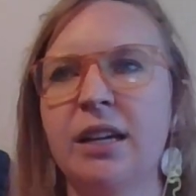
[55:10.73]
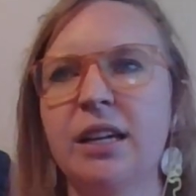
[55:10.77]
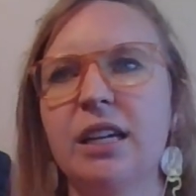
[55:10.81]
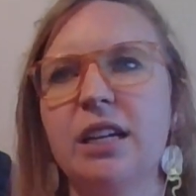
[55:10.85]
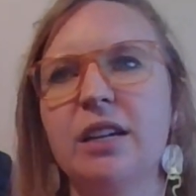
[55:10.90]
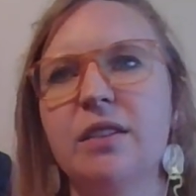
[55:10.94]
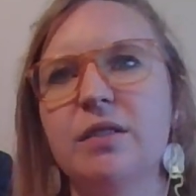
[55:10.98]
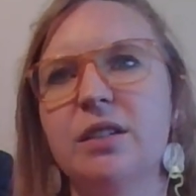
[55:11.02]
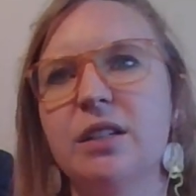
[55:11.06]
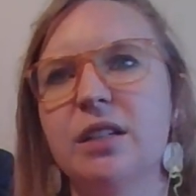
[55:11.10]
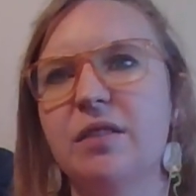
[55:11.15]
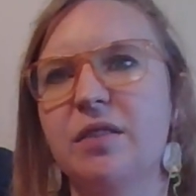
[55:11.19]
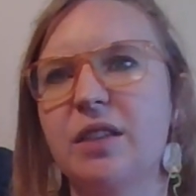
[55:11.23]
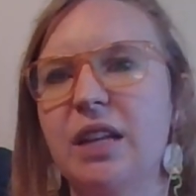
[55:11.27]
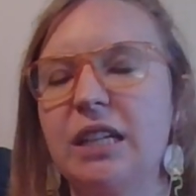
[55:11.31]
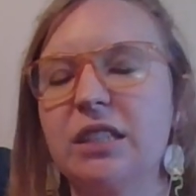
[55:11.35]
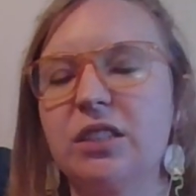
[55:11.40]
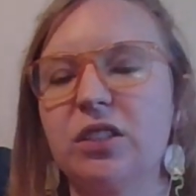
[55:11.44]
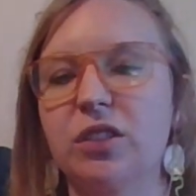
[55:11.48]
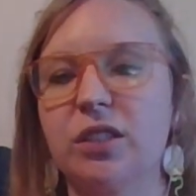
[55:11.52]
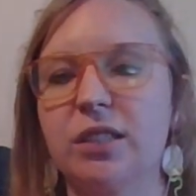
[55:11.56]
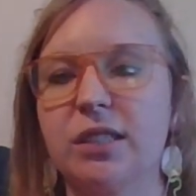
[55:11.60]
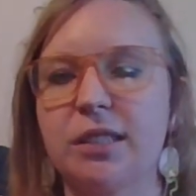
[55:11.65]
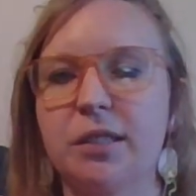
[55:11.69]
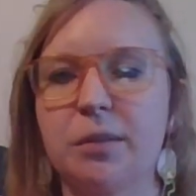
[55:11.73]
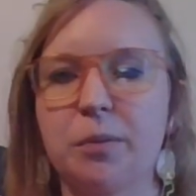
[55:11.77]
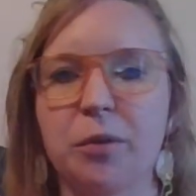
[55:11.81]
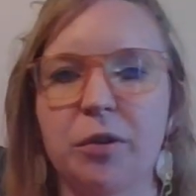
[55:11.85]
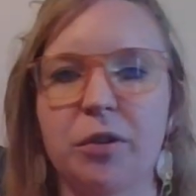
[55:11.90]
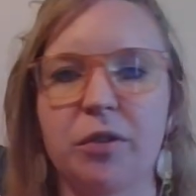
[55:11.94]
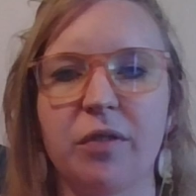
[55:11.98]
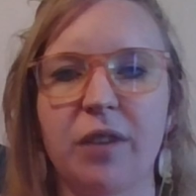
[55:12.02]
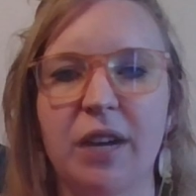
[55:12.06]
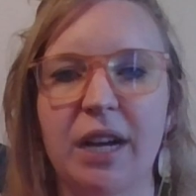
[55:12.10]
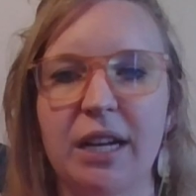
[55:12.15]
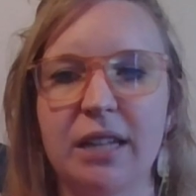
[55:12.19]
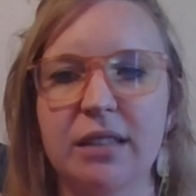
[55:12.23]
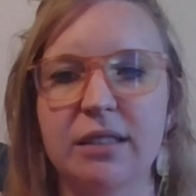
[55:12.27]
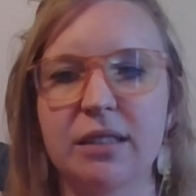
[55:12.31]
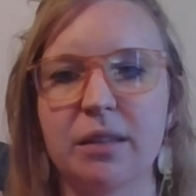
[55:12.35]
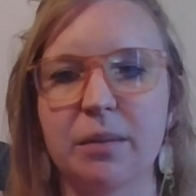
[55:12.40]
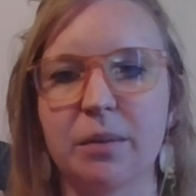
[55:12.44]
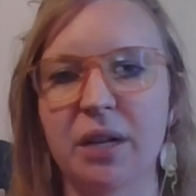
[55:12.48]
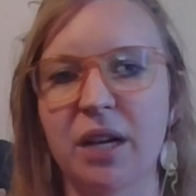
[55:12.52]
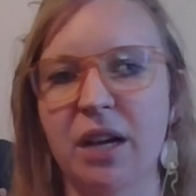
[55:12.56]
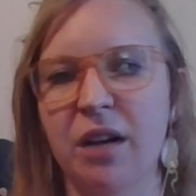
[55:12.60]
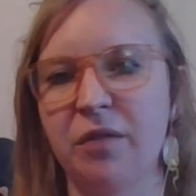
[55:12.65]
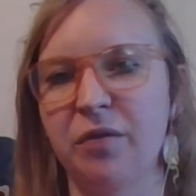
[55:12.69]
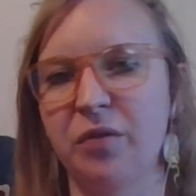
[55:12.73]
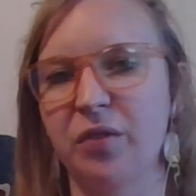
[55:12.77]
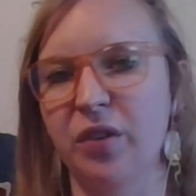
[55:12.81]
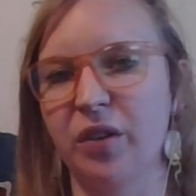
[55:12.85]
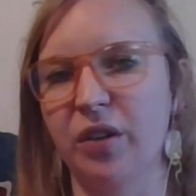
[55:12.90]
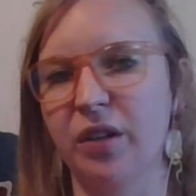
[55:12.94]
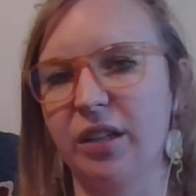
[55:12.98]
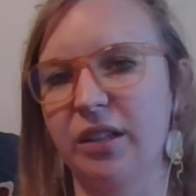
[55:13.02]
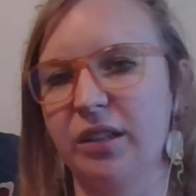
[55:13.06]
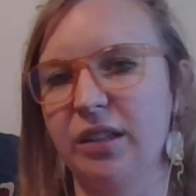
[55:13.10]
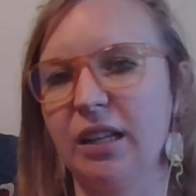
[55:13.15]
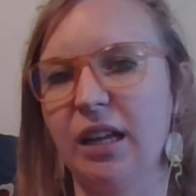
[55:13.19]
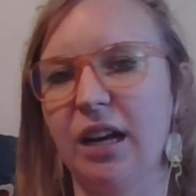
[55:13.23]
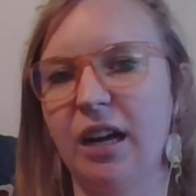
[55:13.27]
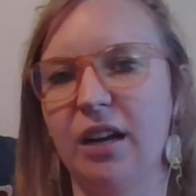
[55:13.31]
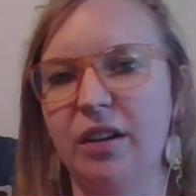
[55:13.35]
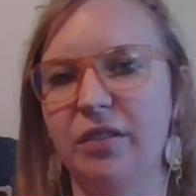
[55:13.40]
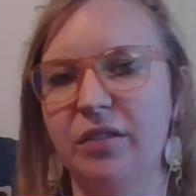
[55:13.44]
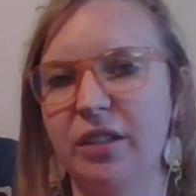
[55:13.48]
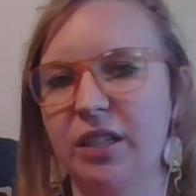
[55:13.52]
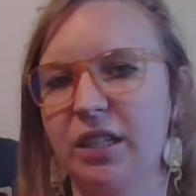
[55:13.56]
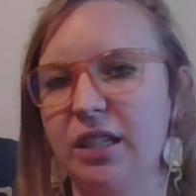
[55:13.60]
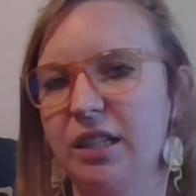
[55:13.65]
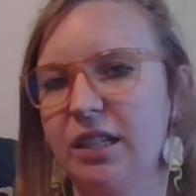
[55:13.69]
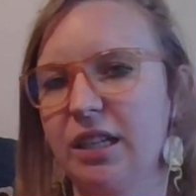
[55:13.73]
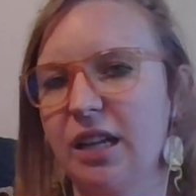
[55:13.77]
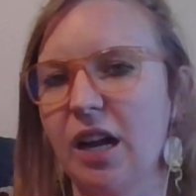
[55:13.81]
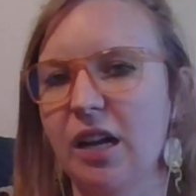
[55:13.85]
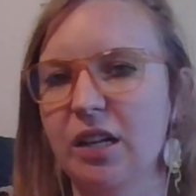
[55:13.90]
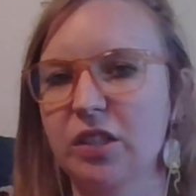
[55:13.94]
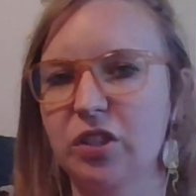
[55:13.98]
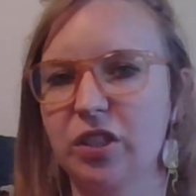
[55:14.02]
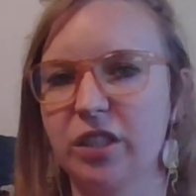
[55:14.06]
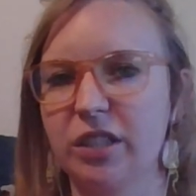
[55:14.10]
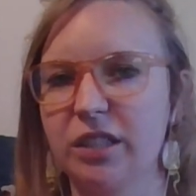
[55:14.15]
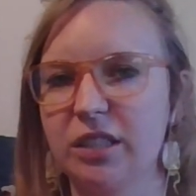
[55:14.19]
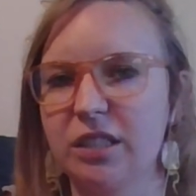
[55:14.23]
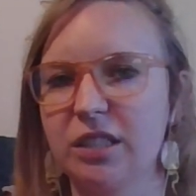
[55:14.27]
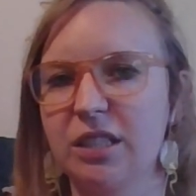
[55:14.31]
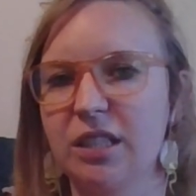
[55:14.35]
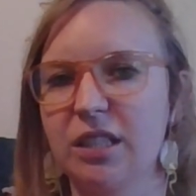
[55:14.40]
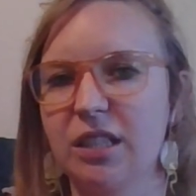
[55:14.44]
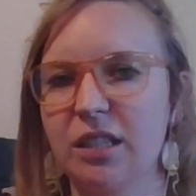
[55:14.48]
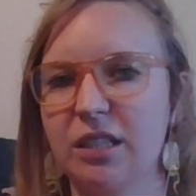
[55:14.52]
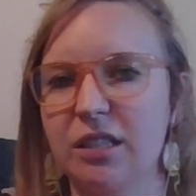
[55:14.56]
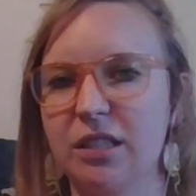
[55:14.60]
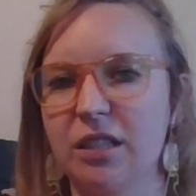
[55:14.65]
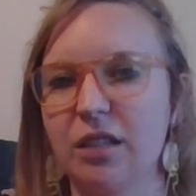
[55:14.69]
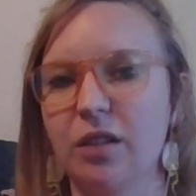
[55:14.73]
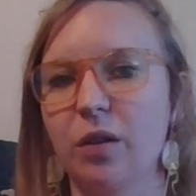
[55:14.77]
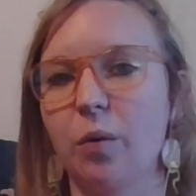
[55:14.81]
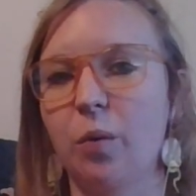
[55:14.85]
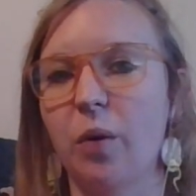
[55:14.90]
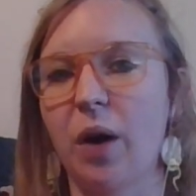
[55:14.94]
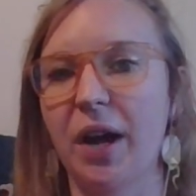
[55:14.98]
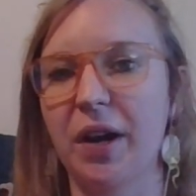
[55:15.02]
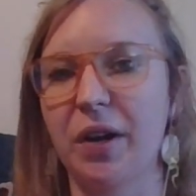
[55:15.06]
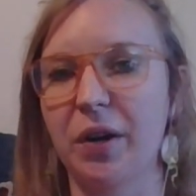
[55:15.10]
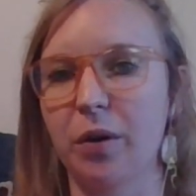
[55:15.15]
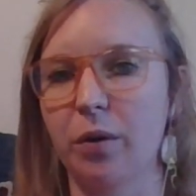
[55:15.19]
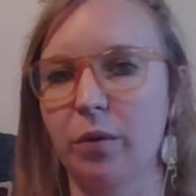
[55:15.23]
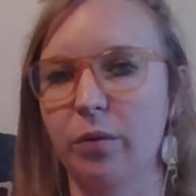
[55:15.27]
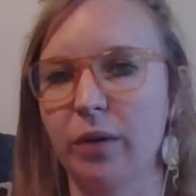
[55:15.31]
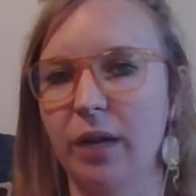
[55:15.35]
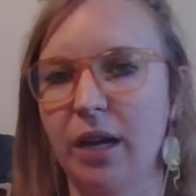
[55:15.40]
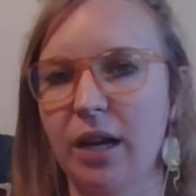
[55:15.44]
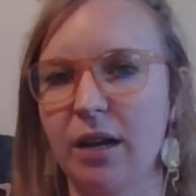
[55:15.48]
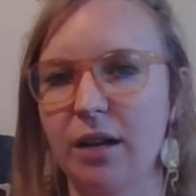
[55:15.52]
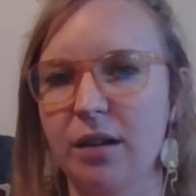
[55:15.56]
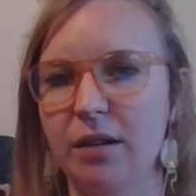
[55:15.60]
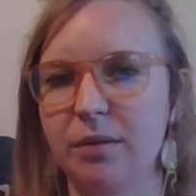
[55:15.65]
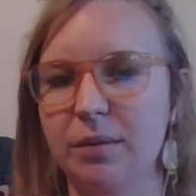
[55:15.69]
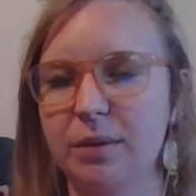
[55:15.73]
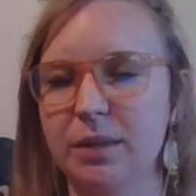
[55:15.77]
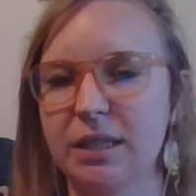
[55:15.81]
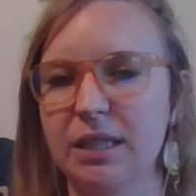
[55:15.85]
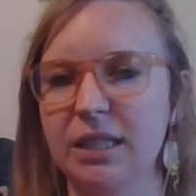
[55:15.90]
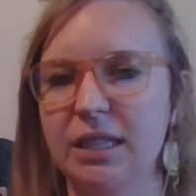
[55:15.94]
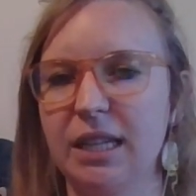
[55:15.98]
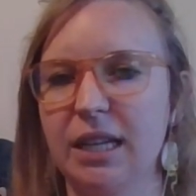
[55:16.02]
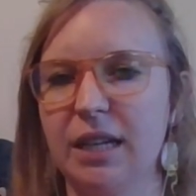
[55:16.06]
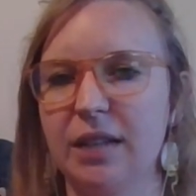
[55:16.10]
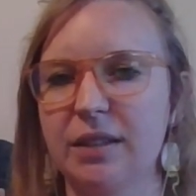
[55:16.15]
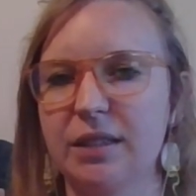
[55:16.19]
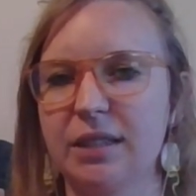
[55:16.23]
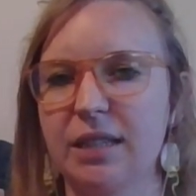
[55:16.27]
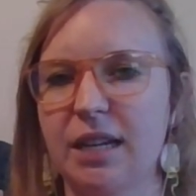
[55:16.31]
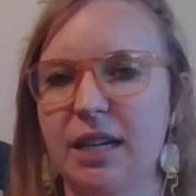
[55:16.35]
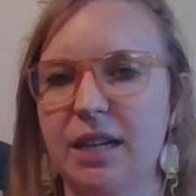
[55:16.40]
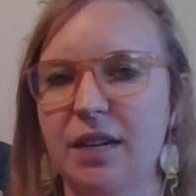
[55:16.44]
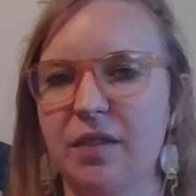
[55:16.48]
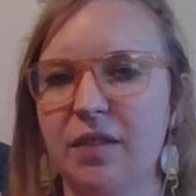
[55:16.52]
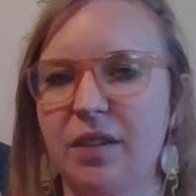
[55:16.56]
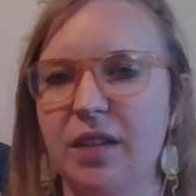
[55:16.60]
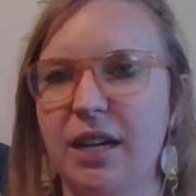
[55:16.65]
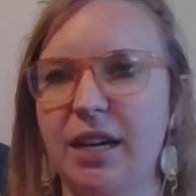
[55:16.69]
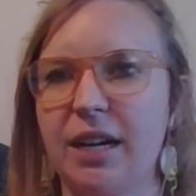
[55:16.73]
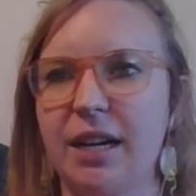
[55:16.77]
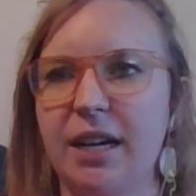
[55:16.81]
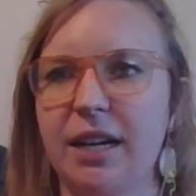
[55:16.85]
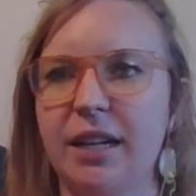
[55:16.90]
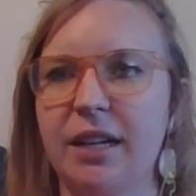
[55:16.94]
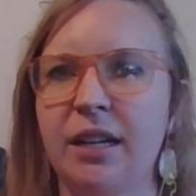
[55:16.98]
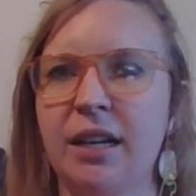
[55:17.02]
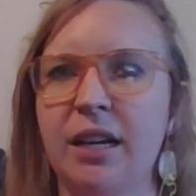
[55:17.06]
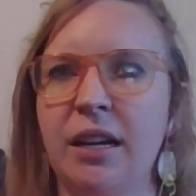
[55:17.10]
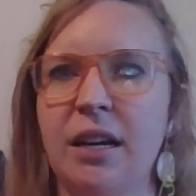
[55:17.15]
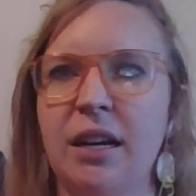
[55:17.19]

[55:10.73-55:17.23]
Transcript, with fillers: even if that's just to provide some comfort and love and connection to, to the wider realms and outside of that.